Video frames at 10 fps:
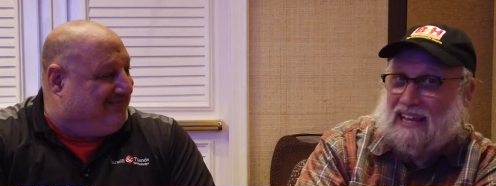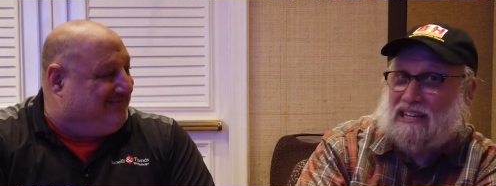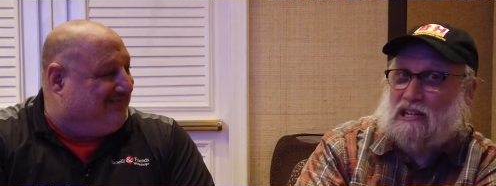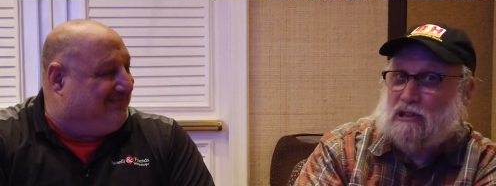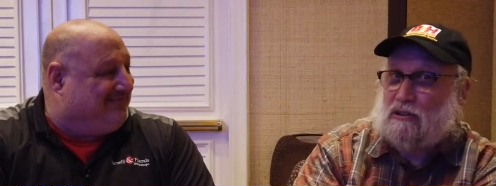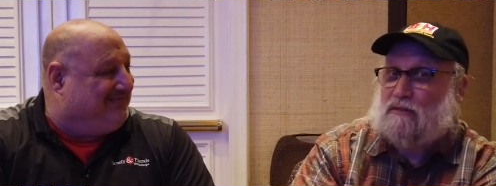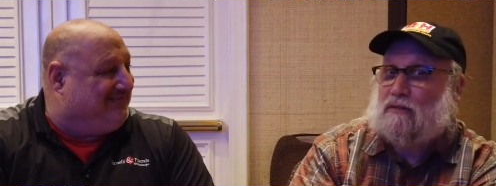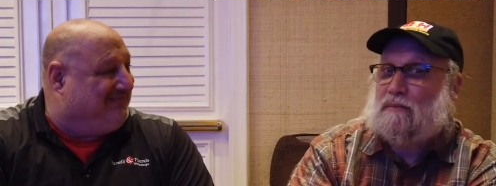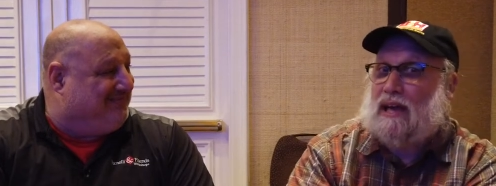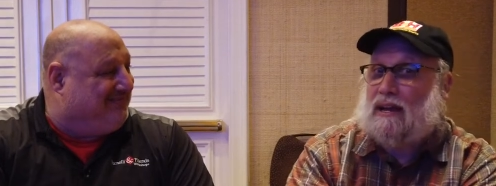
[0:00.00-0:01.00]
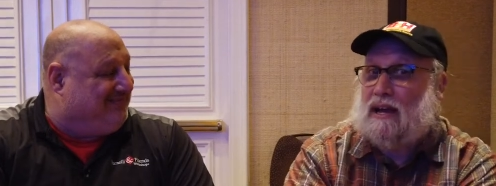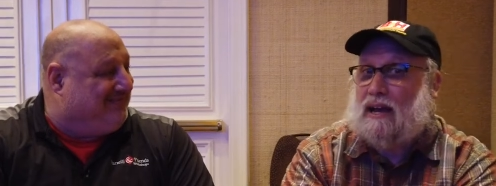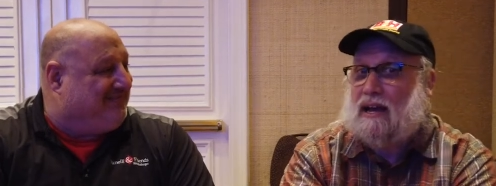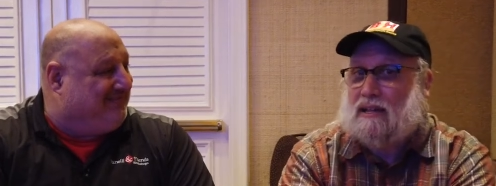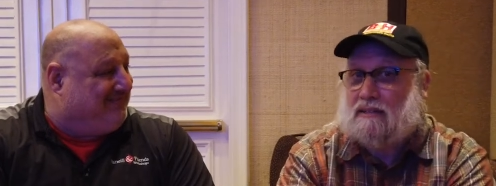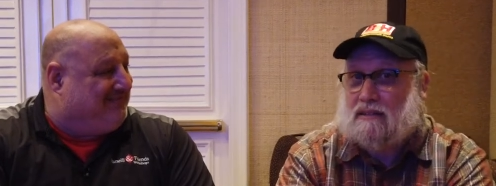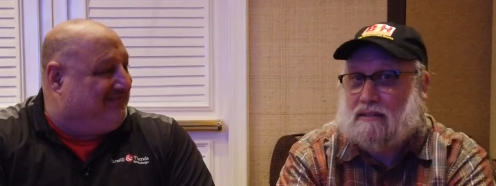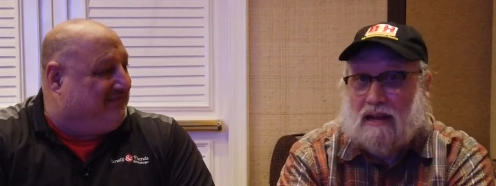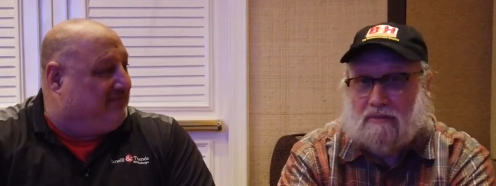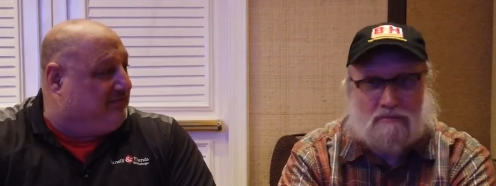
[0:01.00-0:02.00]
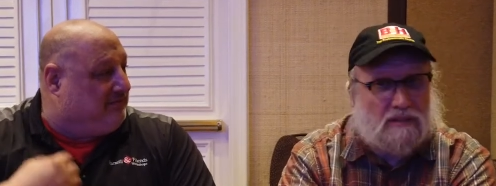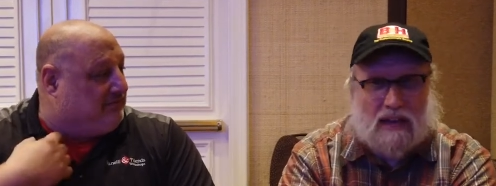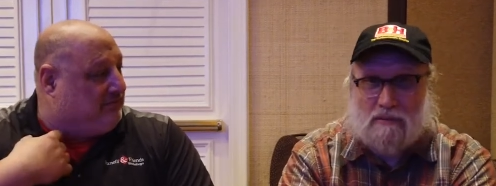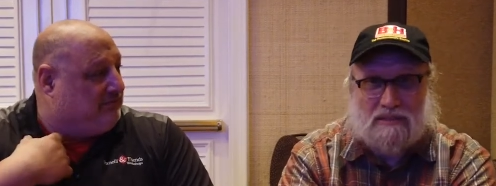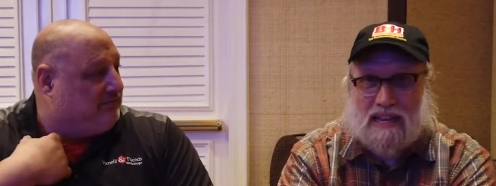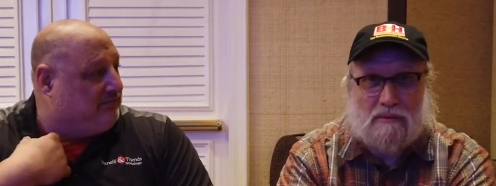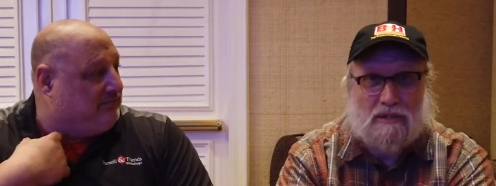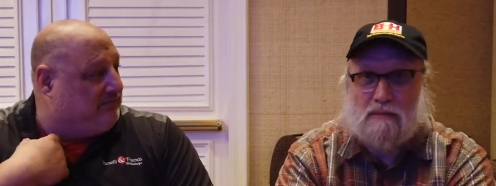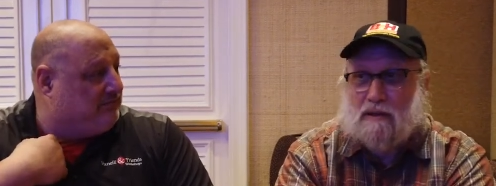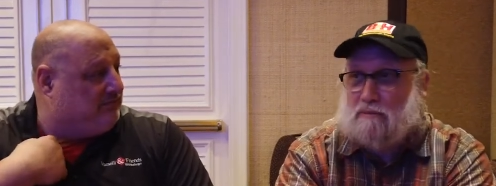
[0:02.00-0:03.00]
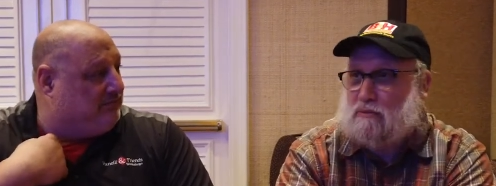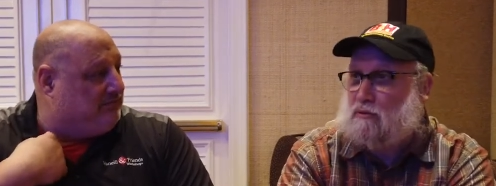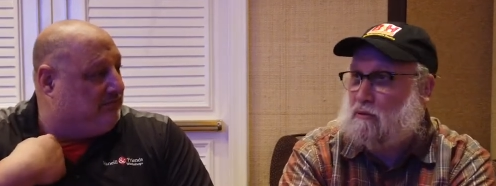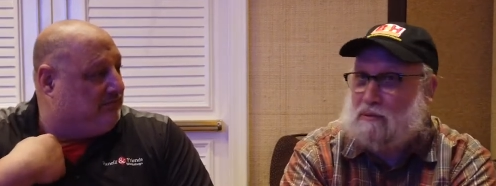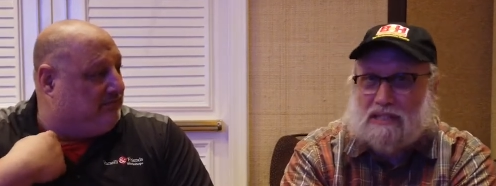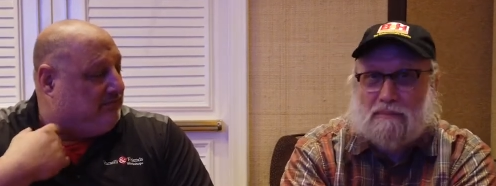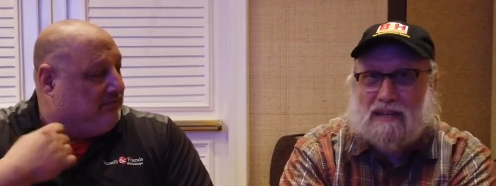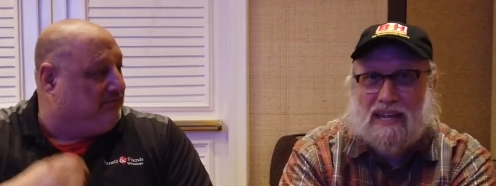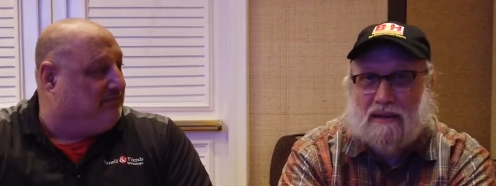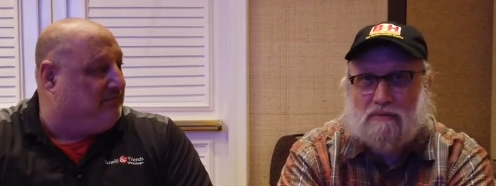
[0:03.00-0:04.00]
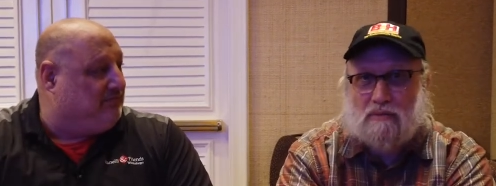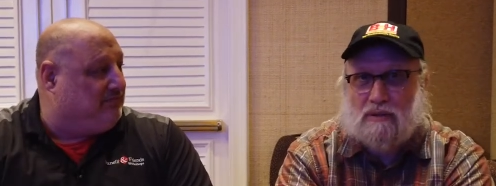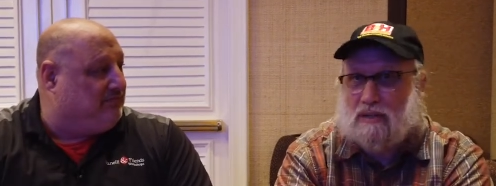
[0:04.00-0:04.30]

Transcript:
Speaker 1: I get to learn from that. I did not, I was not one of these people who picked up a camera